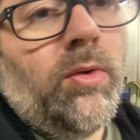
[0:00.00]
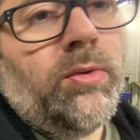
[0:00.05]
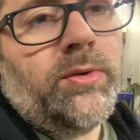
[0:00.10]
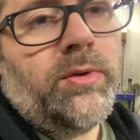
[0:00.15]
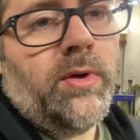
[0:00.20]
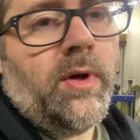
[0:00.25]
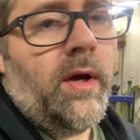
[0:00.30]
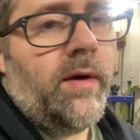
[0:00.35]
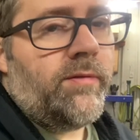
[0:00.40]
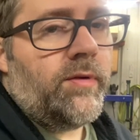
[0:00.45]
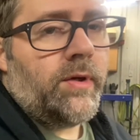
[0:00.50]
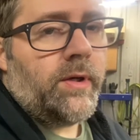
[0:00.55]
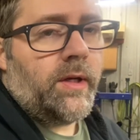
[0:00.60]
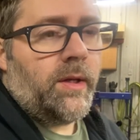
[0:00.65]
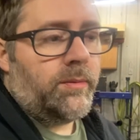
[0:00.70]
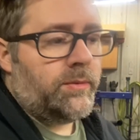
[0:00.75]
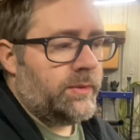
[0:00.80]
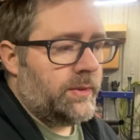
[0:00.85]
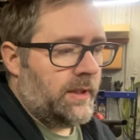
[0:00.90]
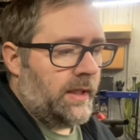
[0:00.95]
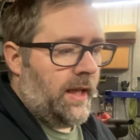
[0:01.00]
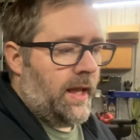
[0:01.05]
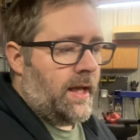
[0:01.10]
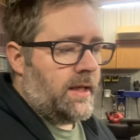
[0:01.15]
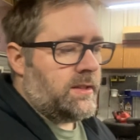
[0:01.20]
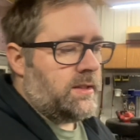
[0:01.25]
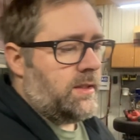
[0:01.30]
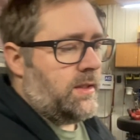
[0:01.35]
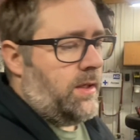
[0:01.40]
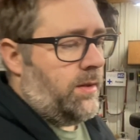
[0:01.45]
new cover. It comes with the
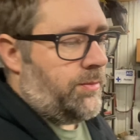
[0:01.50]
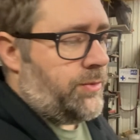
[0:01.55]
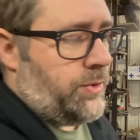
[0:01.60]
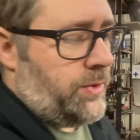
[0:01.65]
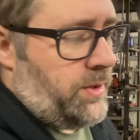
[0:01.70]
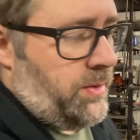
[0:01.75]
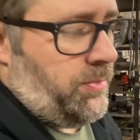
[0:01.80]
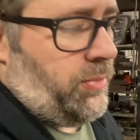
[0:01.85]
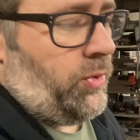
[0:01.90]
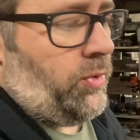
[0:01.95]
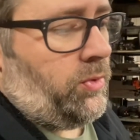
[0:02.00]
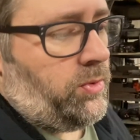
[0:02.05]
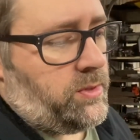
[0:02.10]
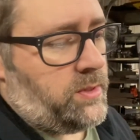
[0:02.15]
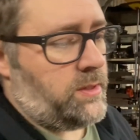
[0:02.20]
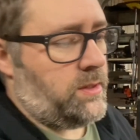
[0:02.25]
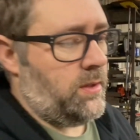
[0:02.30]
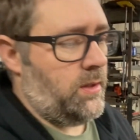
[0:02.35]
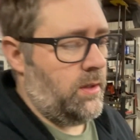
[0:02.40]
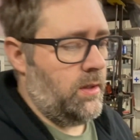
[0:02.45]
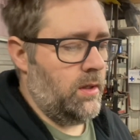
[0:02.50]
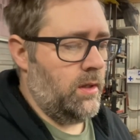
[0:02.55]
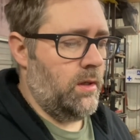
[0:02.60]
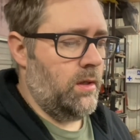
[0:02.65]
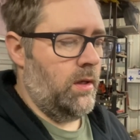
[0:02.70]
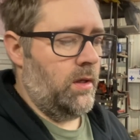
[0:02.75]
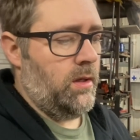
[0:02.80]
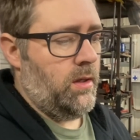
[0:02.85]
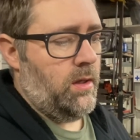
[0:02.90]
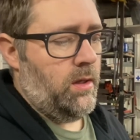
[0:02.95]
gasket, comes with the bolts.
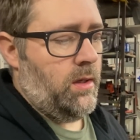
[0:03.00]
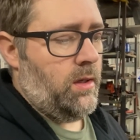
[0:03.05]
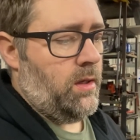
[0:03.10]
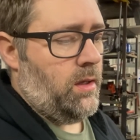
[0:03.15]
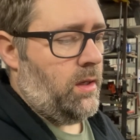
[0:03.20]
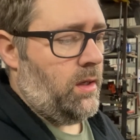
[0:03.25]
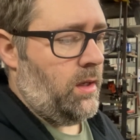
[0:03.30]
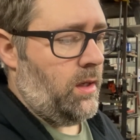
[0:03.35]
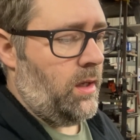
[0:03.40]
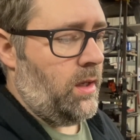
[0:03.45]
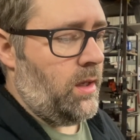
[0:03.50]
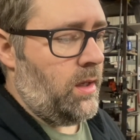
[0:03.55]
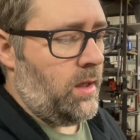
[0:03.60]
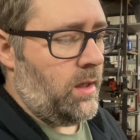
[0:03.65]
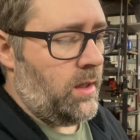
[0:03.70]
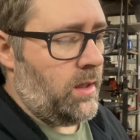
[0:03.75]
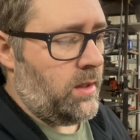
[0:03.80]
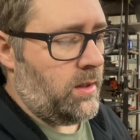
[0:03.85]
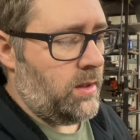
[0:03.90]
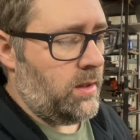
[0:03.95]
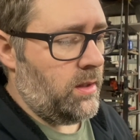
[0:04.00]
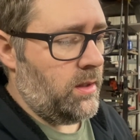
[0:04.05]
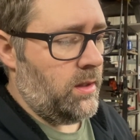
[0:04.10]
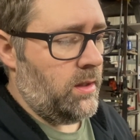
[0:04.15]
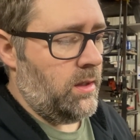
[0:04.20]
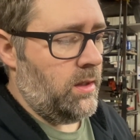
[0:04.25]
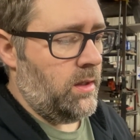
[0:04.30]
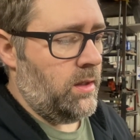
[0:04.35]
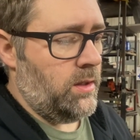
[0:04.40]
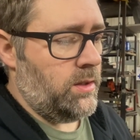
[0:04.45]
And
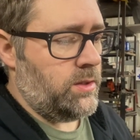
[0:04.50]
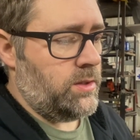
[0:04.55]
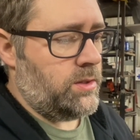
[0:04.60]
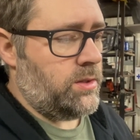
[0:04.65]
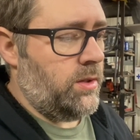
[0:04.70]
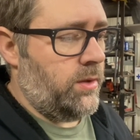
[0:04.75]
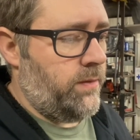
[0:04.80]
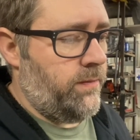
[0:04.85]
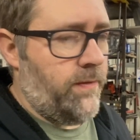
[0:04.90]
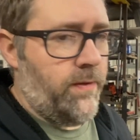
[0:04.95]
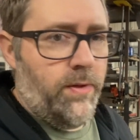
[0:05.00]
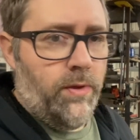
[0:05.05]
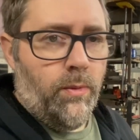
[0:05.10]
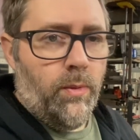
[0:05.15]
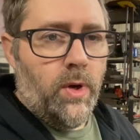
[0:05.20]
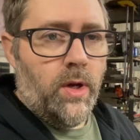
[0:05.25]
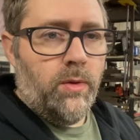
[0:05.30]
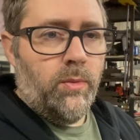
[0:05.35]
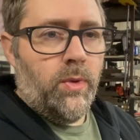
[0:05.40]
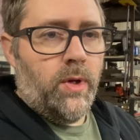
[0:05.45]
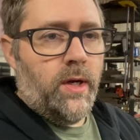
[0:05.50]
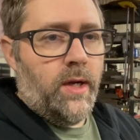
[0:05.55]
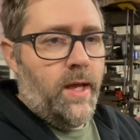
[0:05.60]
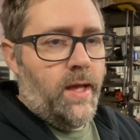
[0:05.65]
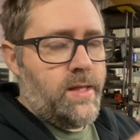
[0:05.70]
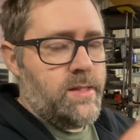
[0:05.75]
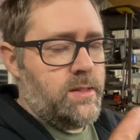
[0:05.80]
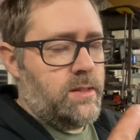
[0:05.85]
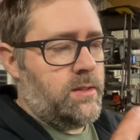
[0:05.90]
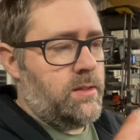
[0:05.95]
just look for the one where it
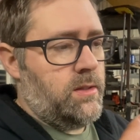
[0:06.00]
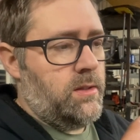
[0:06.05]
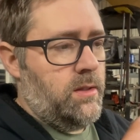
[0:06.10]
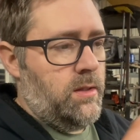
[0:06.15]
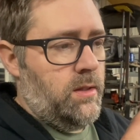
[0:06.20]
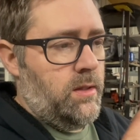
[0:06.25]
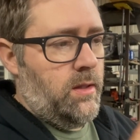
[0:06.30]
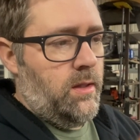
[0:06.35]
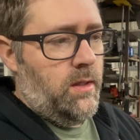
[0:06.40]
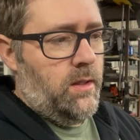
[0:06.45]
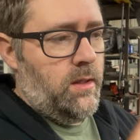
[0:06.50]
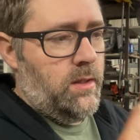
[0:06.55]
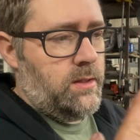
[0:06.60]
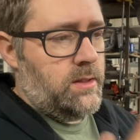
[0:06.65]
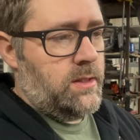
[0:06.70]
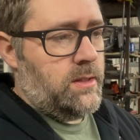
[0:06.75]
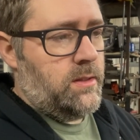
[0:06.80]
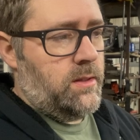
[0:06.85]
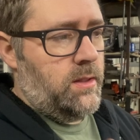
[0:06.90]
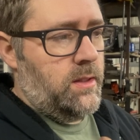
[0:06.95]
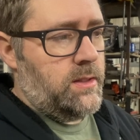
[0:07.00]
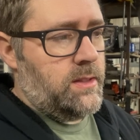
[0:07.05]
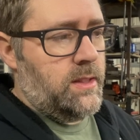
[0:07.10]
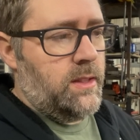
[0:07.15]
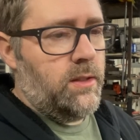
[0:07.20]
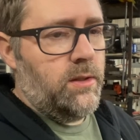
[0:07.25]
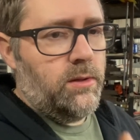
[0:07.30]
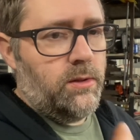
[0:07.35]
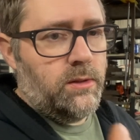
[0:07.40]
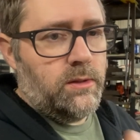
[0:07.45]
has the
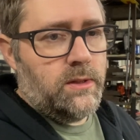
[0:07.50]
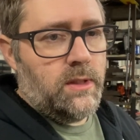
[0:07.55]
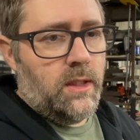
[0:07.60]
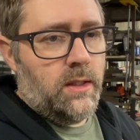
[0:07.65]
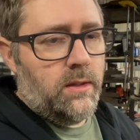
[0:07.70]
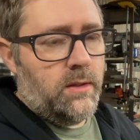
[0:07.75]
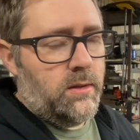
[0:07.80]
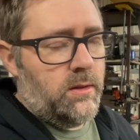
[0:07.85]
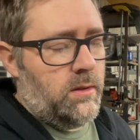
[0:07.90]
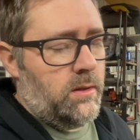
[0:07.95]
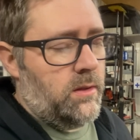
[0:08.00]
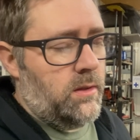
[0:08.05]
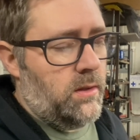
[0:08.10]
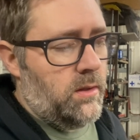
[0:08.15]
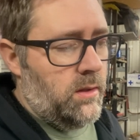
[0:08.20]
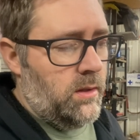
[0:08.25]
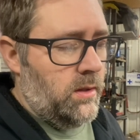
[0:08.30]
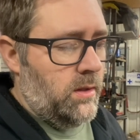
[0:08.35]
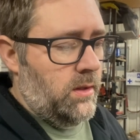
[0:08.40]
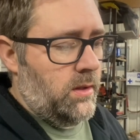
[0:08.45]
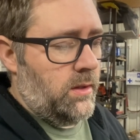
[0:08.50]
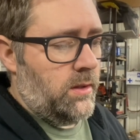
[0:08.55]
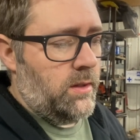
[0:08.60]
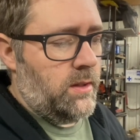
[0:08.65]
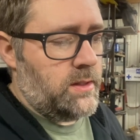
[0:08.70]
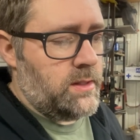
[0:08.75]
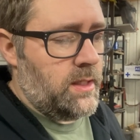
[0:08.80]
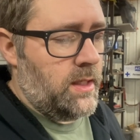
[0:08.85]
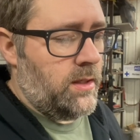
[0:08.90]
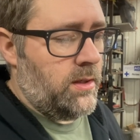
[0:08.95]
seals on the
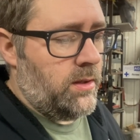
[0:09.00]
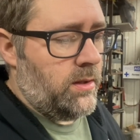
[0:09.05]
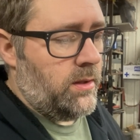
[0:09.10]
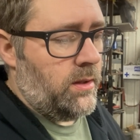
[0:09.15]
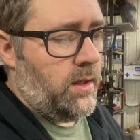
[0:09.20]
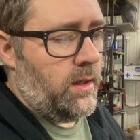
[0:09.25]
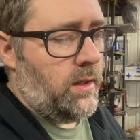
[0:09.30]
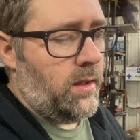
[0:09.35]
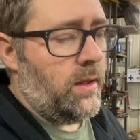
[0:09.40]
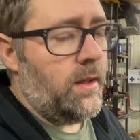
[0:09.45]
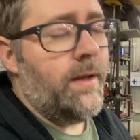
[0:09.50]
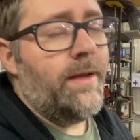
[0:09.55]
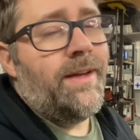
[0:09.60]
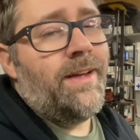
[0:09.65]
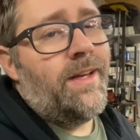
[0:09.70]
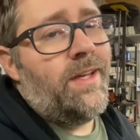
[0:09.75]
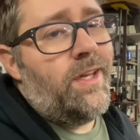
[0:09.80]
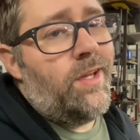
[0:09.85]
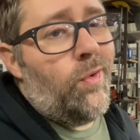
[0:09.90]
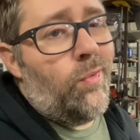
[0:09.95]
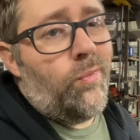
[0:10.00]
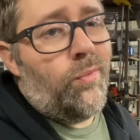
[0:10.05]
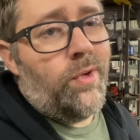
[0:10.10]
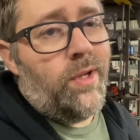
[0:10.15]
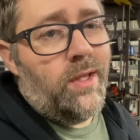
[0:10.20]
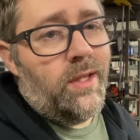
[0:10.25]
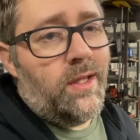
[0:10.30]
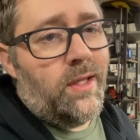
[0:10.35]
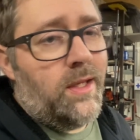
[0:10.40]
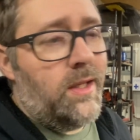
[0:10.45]
center. You don't
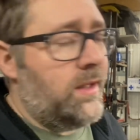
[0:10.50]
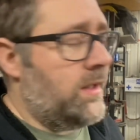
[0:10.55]
really need